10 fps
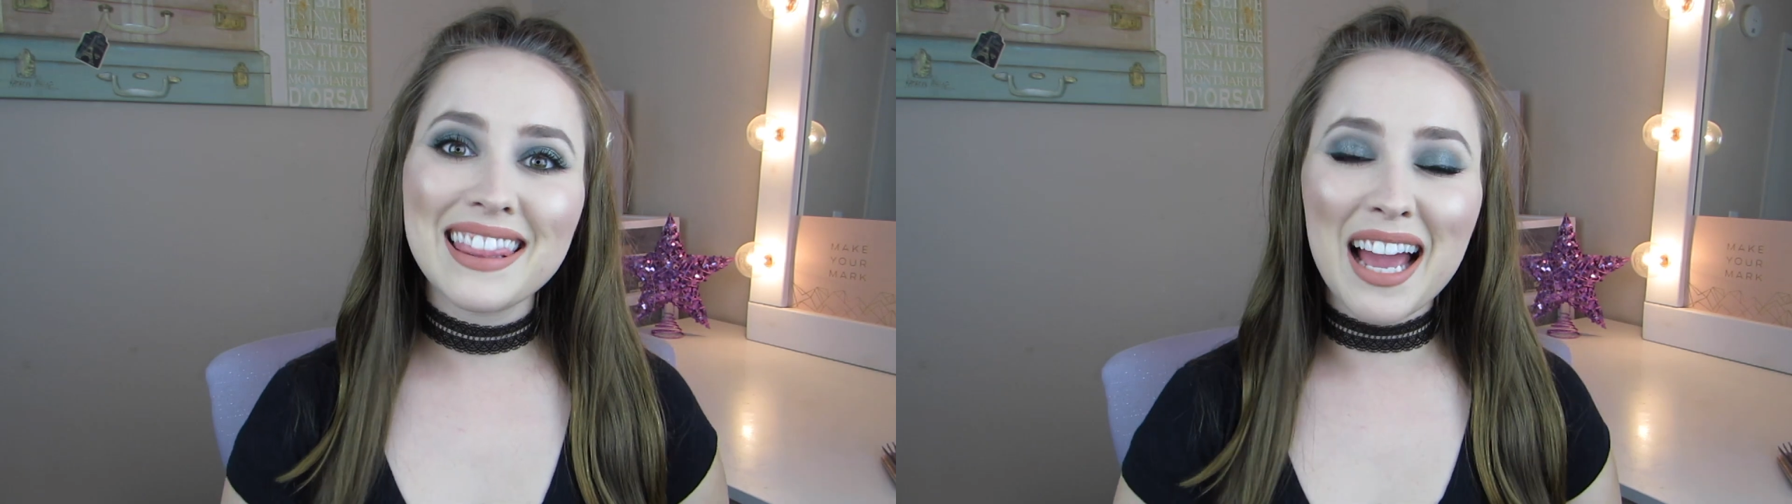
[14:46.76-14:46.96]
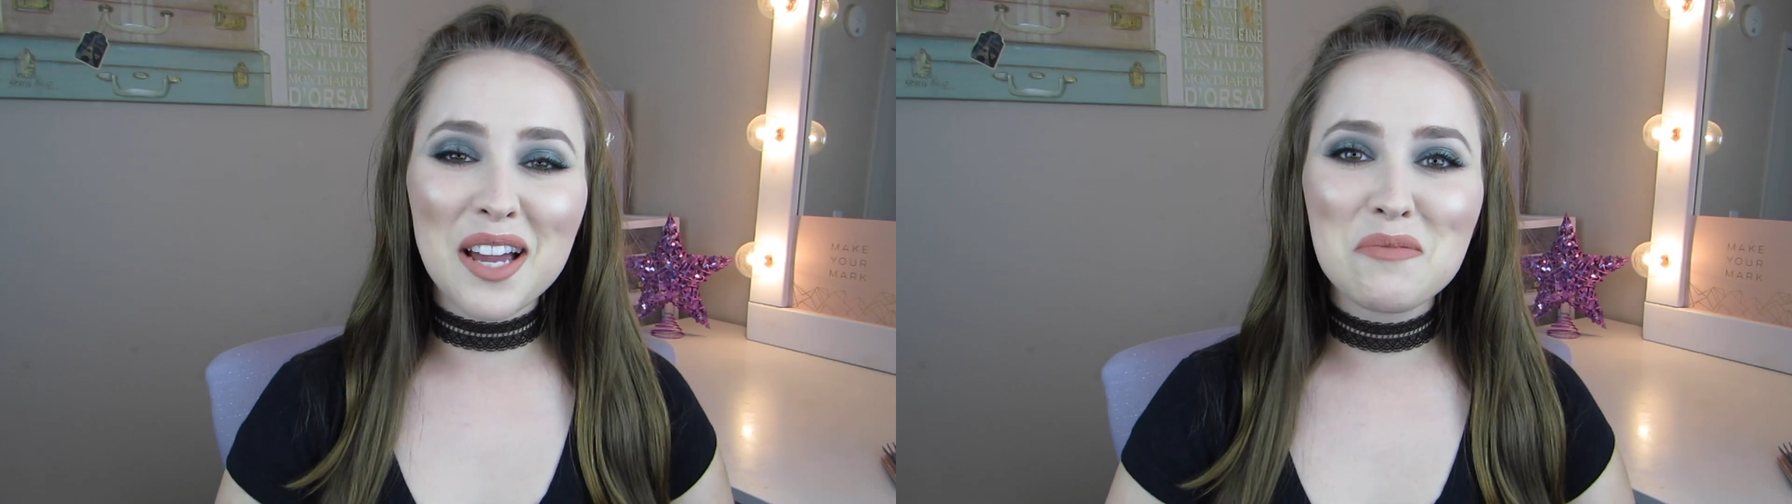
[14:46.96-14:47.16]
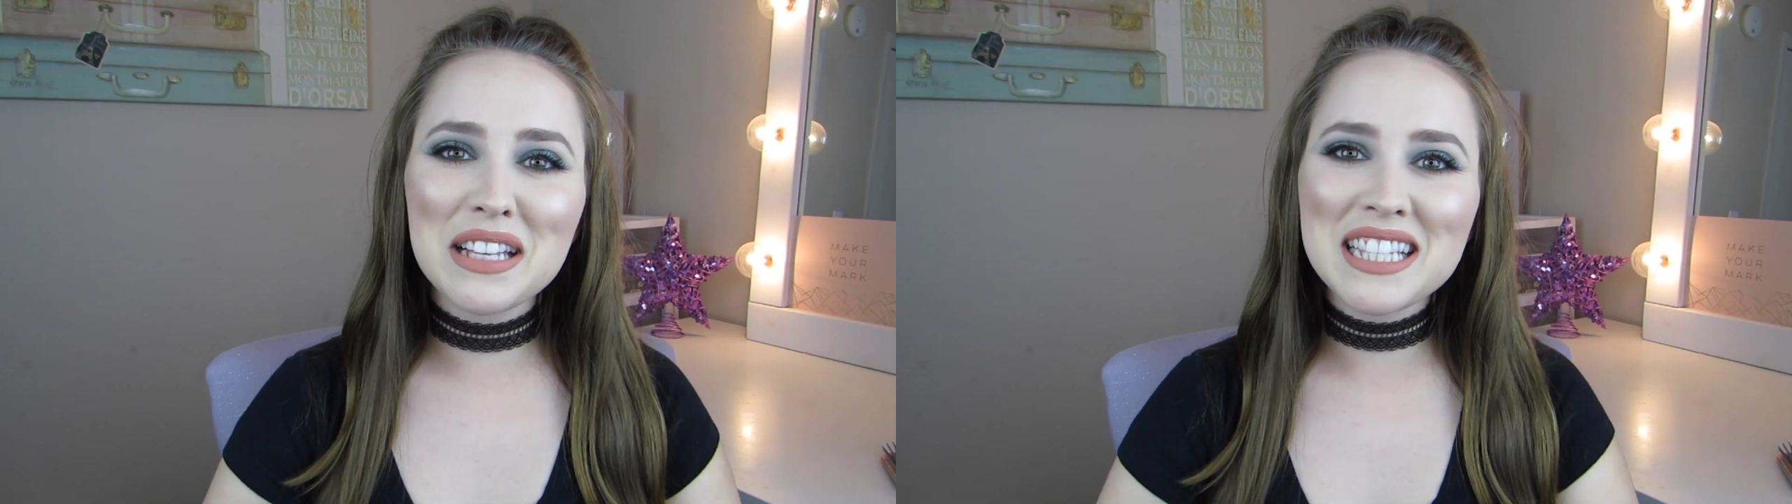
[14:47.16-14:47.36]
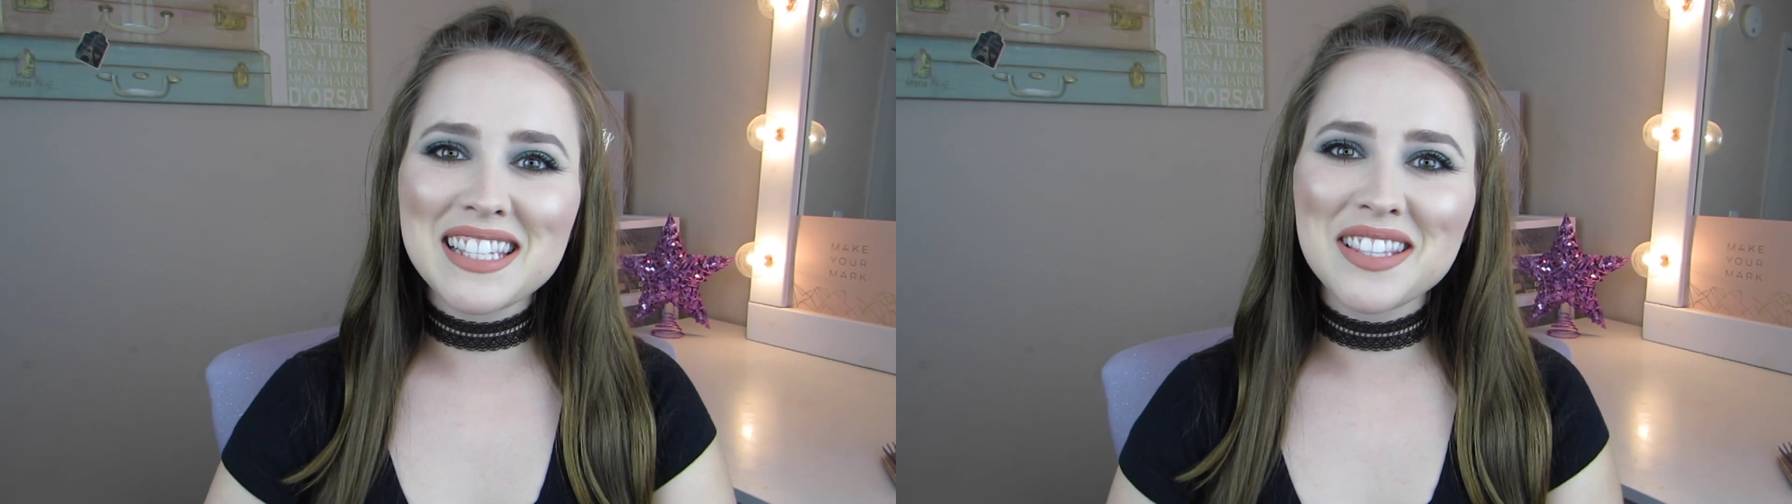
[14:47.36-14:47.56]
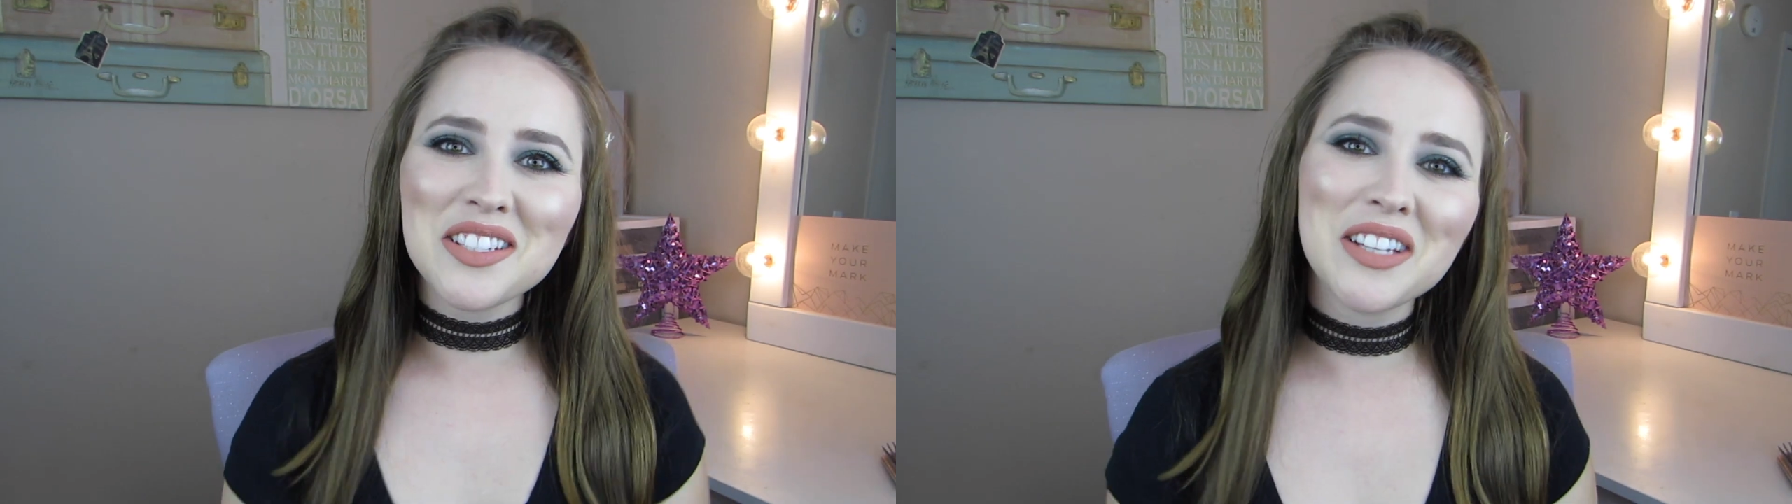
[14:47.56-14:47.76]
That completes
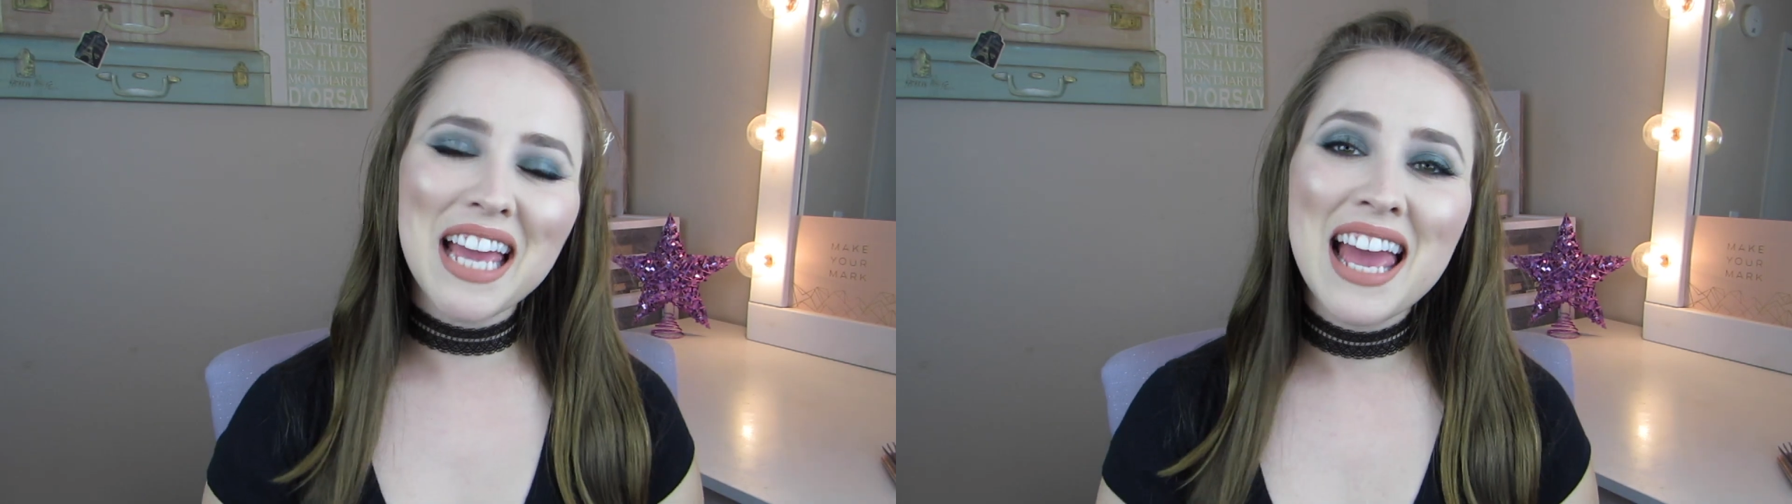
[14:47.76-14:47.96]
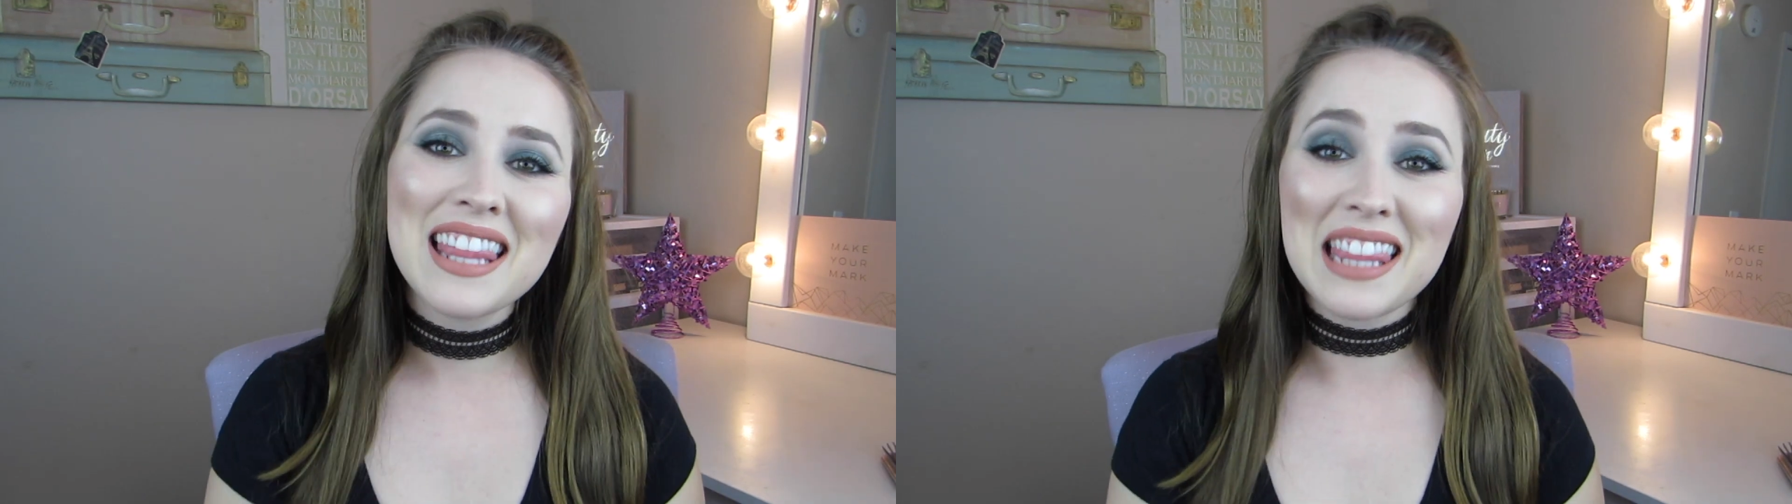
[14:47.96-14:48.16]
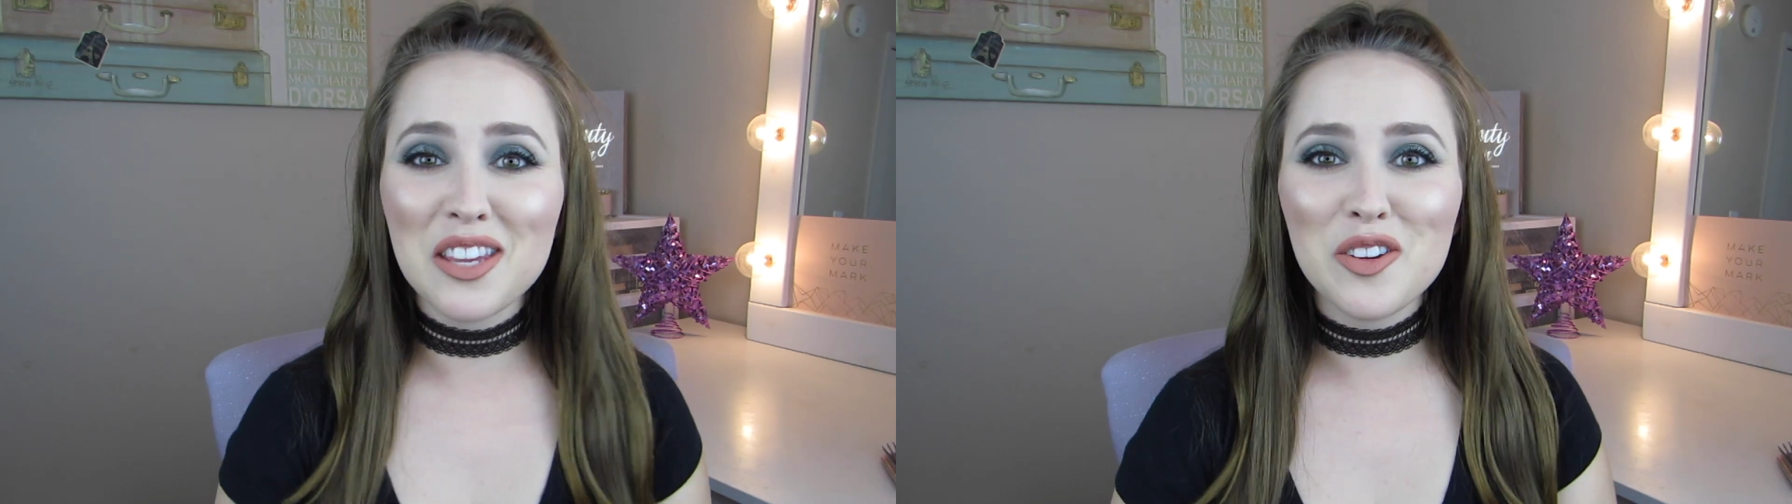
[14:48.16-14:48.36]
this look. Thank